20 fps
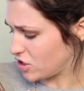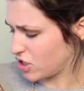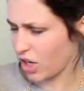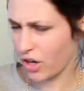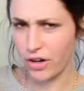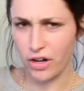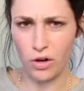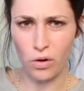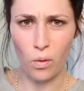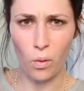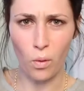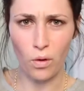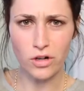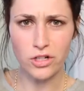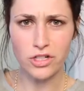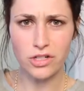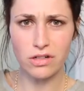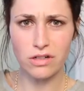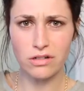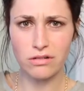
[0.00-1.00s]
Cherry
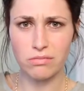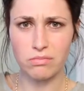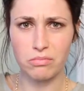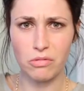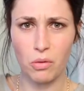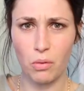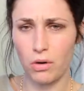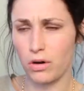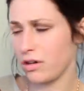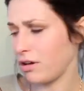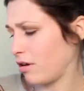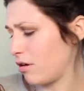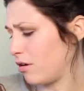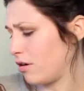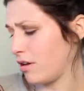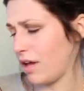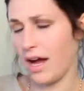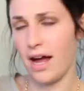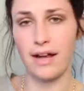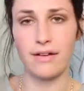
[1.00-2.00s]
Cordial.
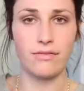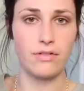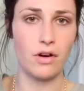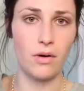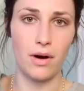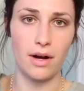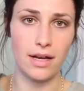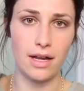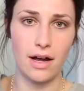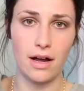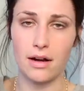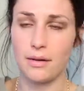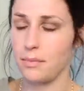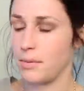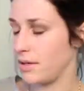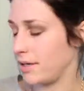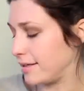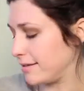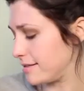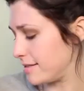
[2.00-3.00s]
I have no idea how to
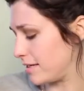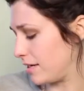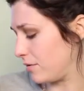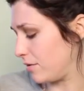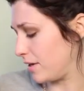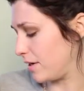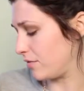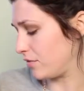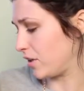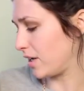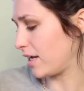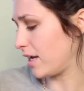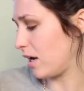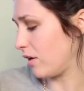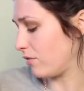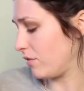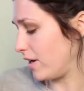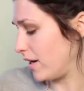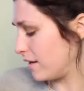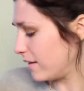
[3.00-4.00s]
pronounce it, whatever, I
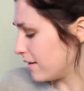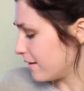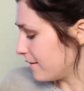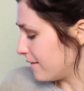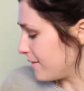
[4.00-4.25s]
can't read.